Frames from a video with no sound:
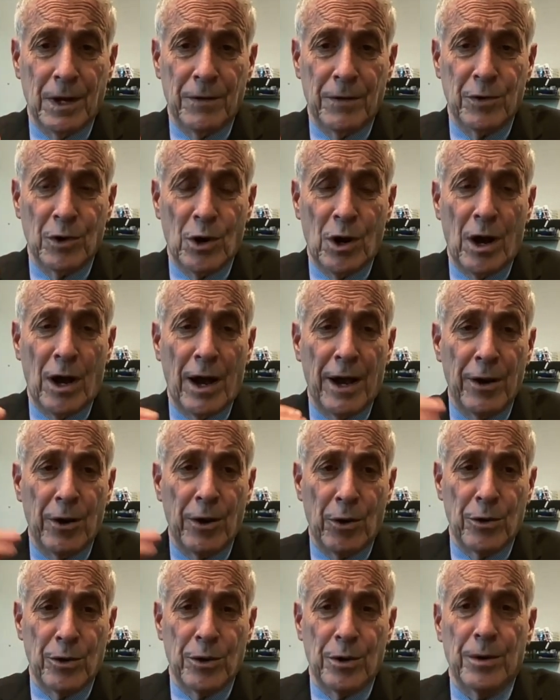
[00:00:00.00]
if you're a high
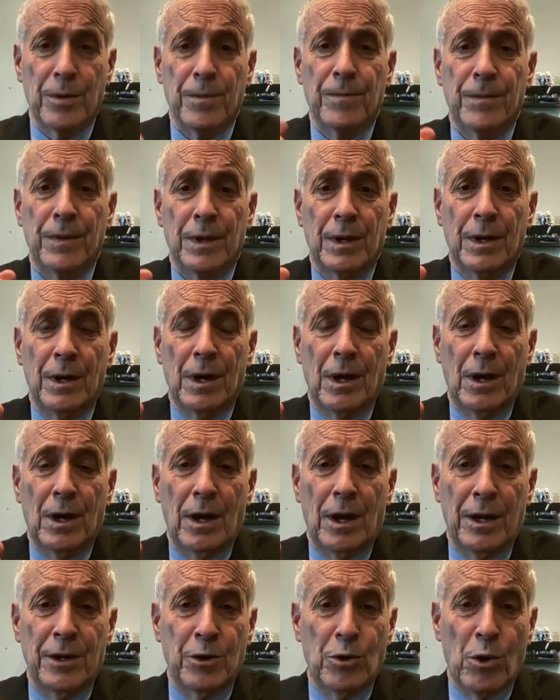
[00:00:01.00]
earner
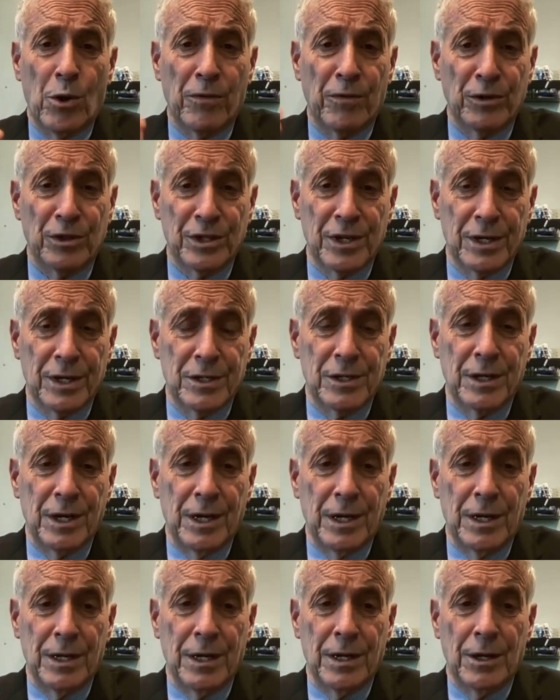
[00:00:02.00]
and you're over
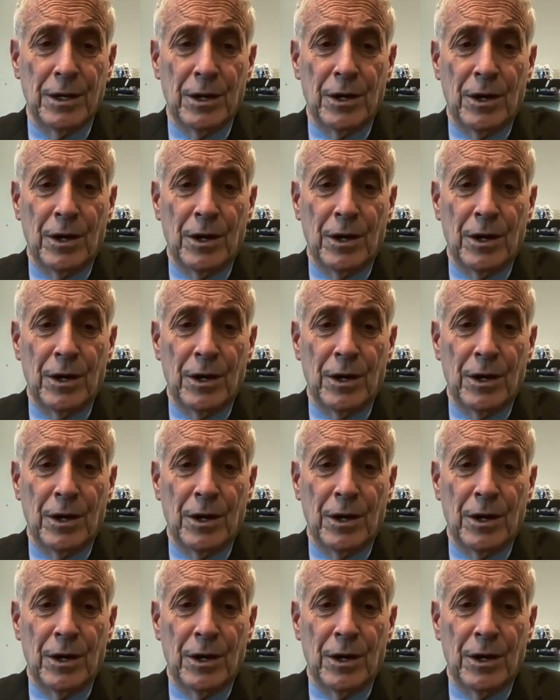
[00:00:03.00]
60,